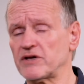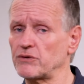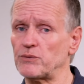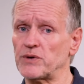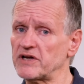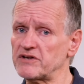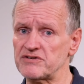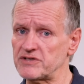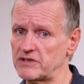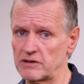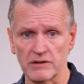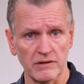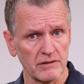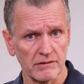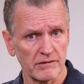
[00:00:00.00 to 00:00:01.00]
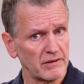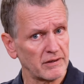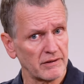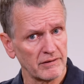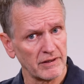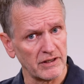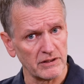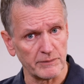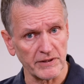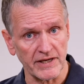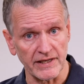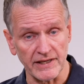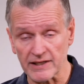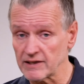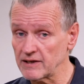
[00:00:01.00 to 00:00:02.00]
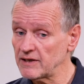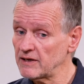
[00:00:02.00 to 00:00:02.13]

the right steel in the beginning.